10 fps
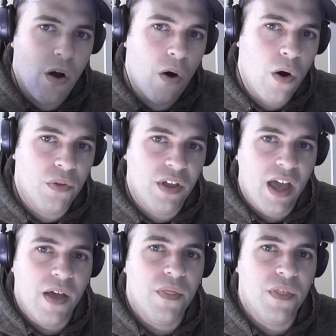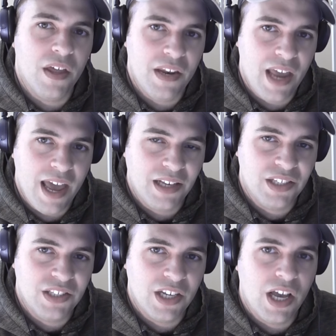on the
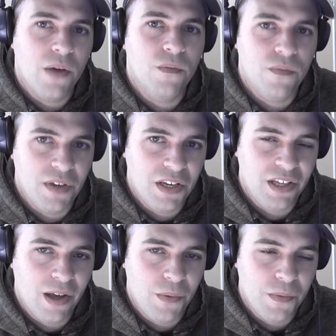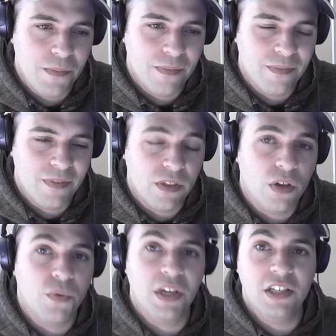next video. The
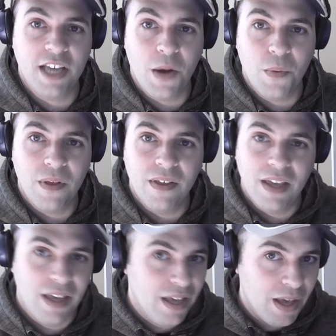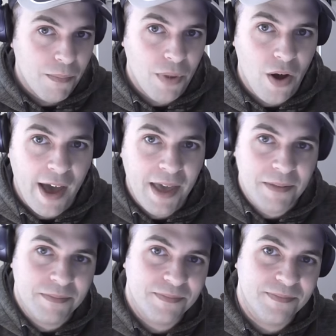Greek is out.
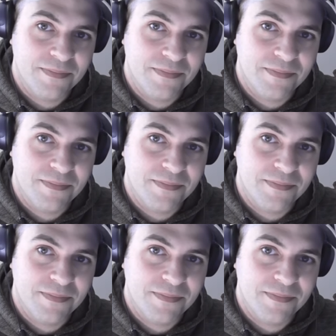Bye.